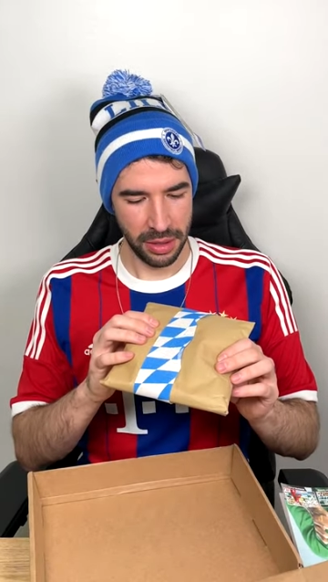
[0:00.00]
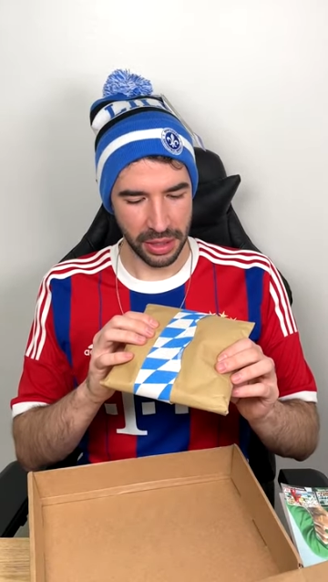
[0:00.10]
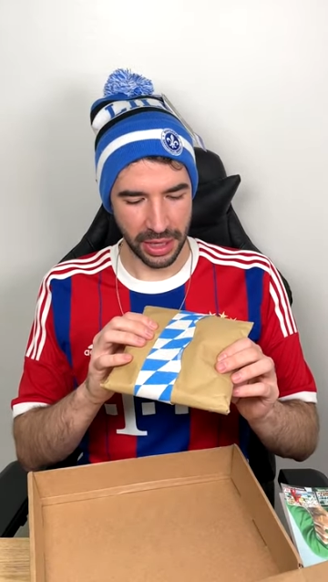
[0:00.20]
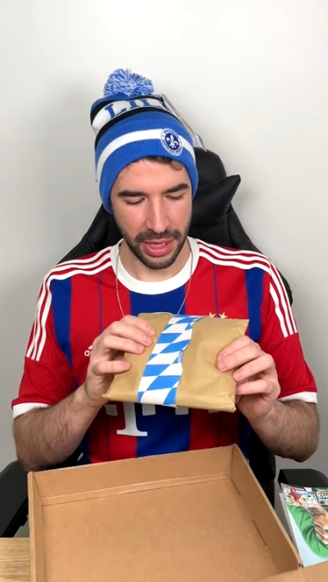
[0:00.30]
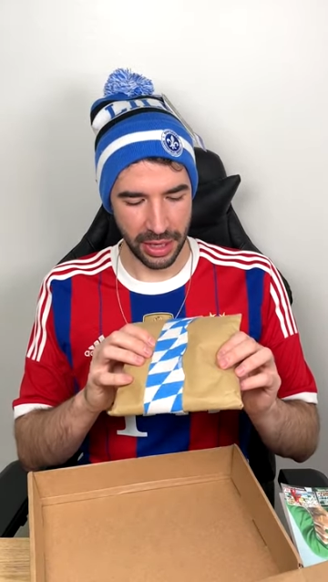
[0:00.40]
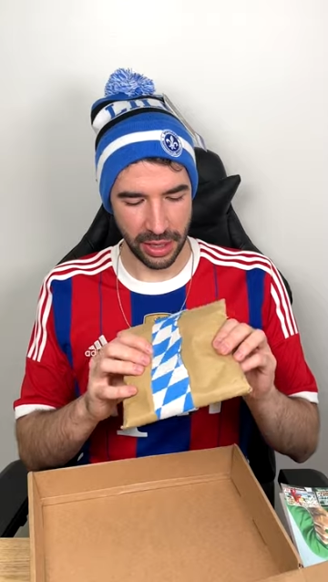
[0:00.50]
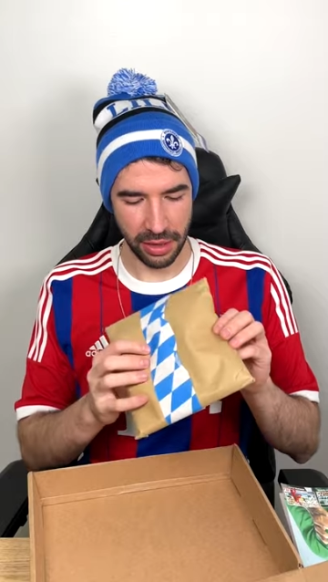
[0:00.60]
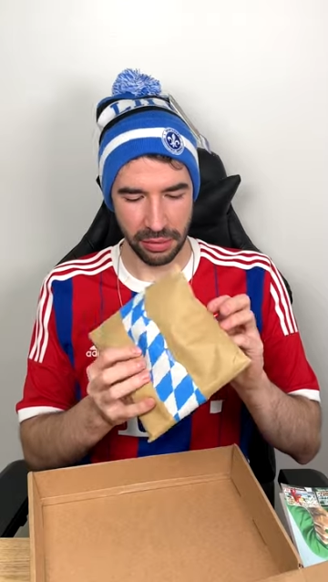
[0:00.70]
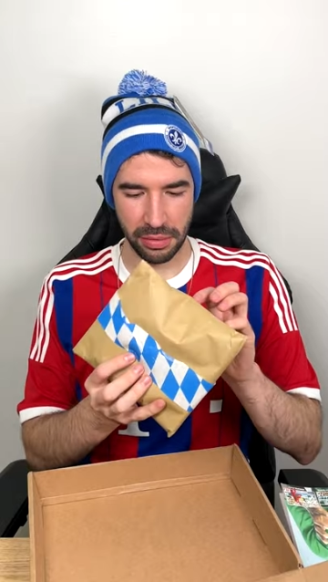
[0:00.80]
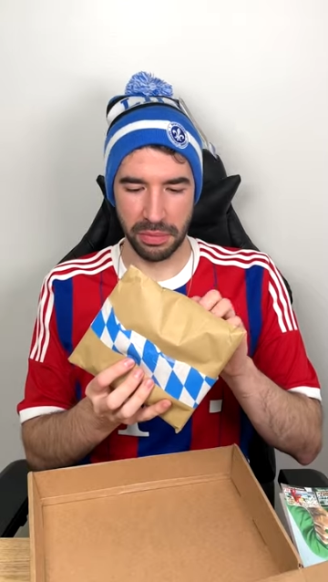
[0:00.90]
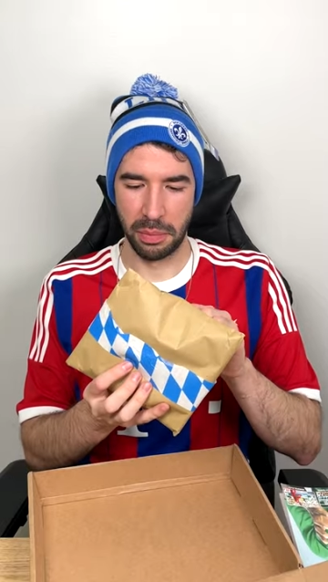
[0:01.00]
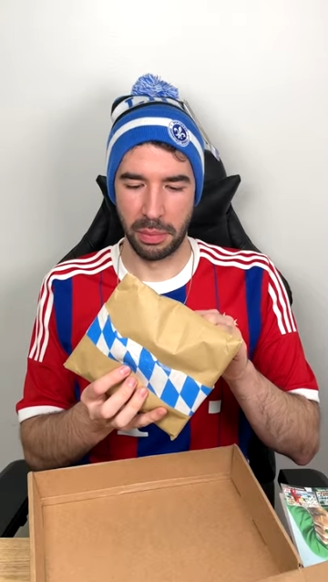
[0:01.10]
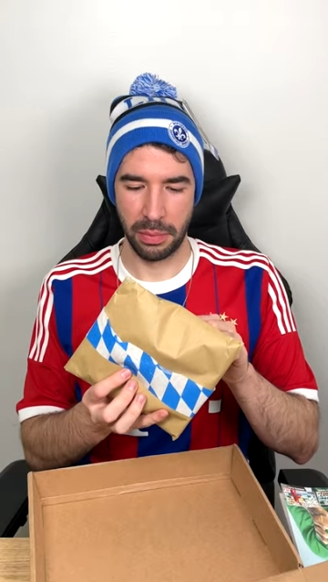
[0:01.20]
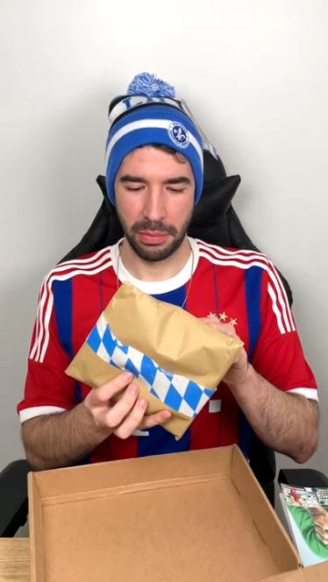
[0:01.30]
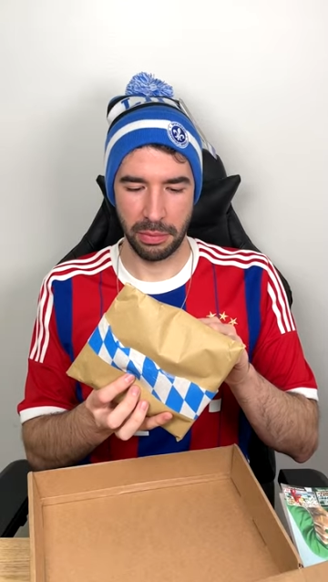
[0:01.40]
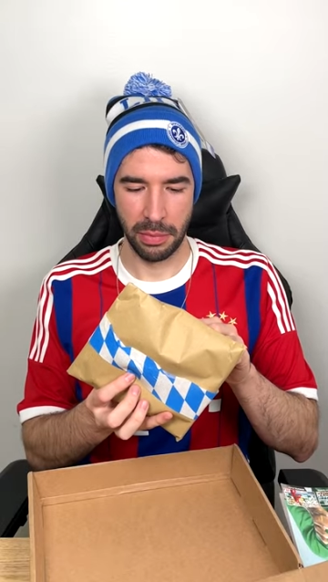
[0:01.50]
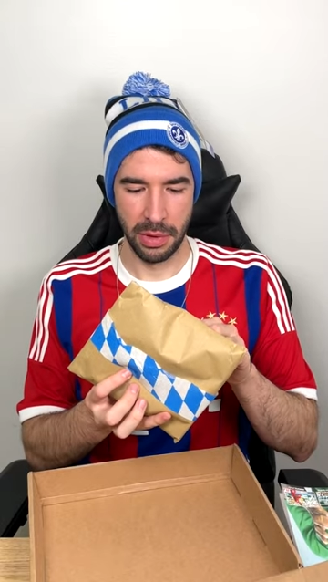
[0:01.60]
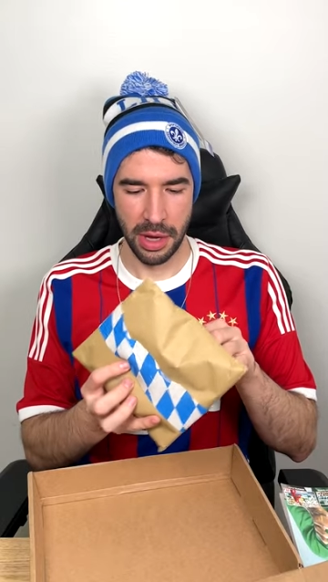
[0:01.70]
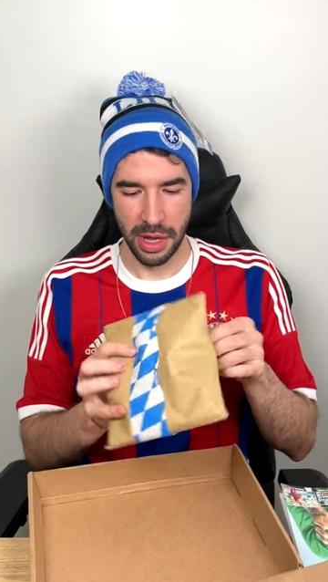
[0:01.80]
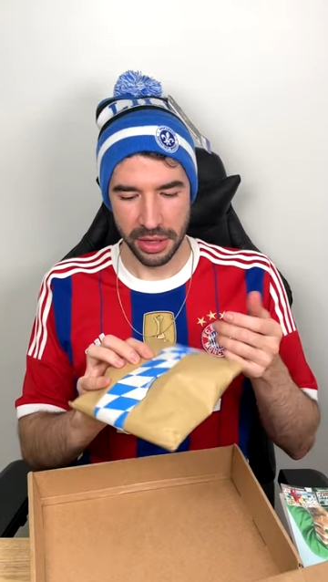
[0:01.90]
the kit. And
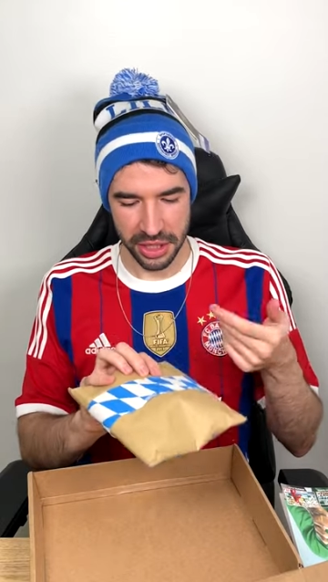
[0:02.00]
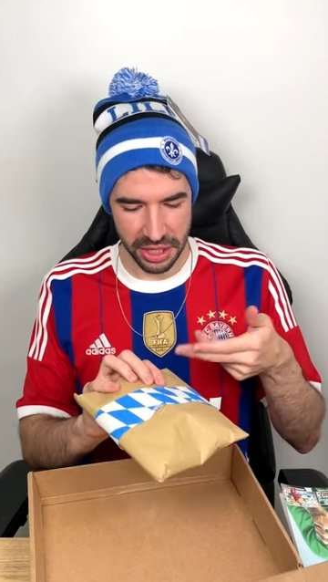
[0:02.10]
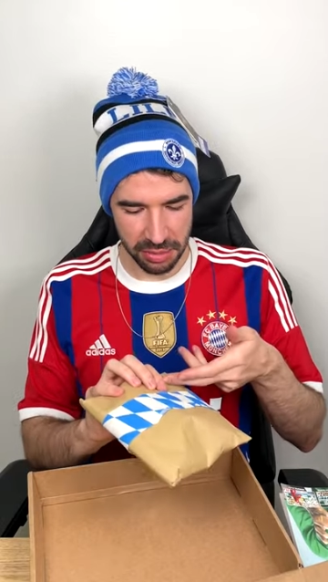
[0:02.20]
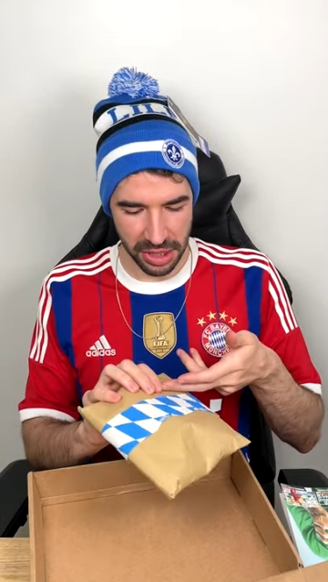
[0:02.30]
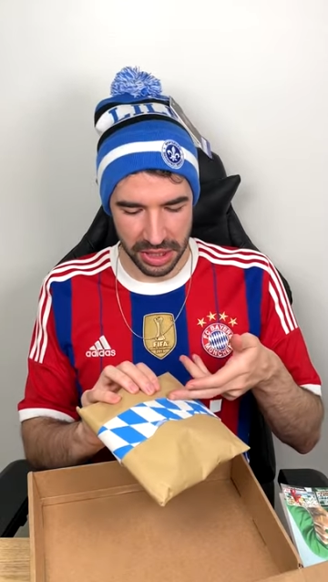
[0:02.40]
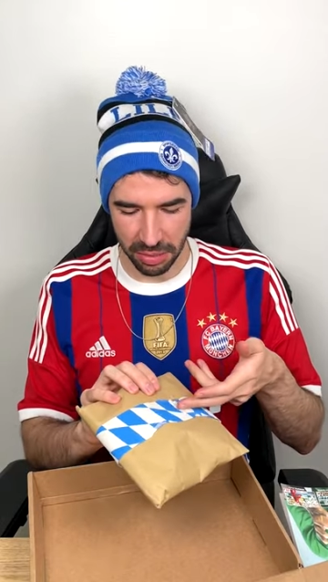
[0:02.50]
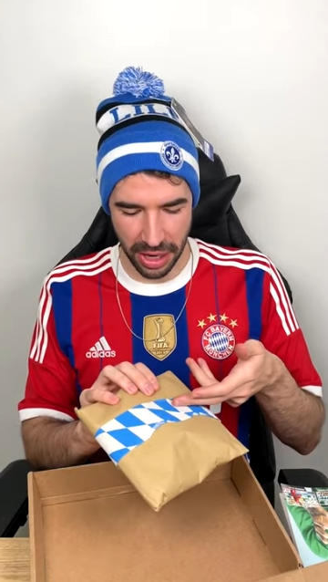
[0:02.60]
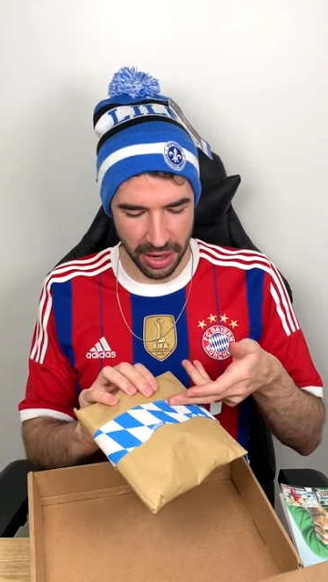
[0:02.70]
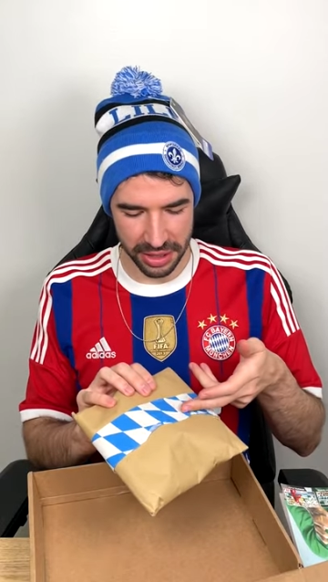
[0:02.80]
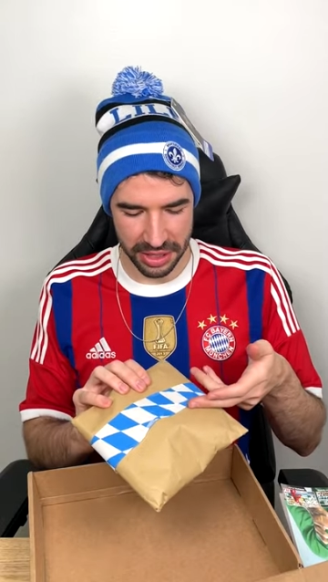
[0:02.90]
this seems like some kind,